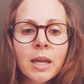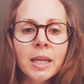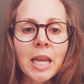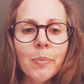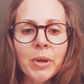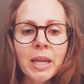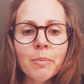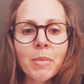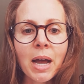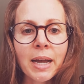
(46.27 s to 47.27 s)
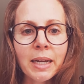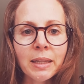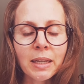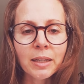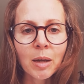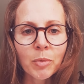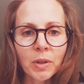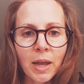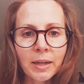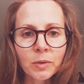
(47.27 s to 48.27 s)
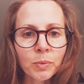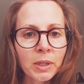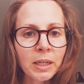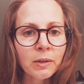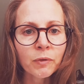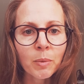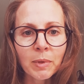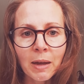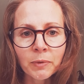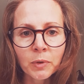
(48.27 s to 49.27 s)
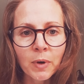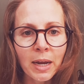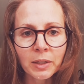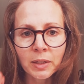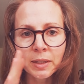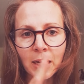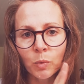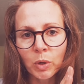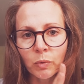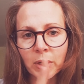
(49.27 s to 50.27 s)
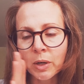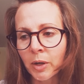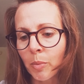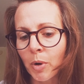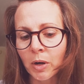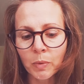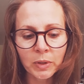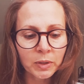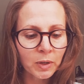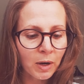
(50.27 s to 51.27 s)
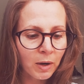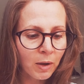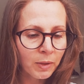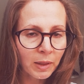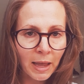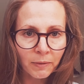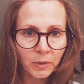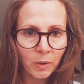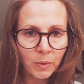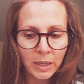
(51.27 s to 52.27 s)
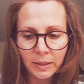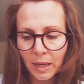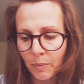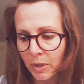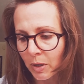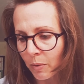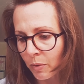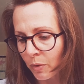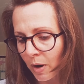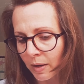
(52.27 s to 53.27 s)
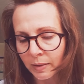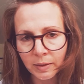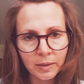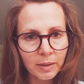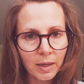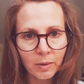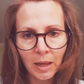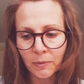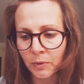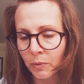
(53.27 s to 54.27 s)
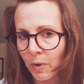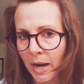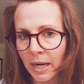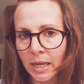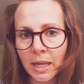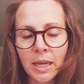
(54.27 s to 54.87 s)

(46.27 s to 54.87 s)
Keeping in mind that number lines read from left to right, just like we read on a book. We start on the left always and we go across left to right.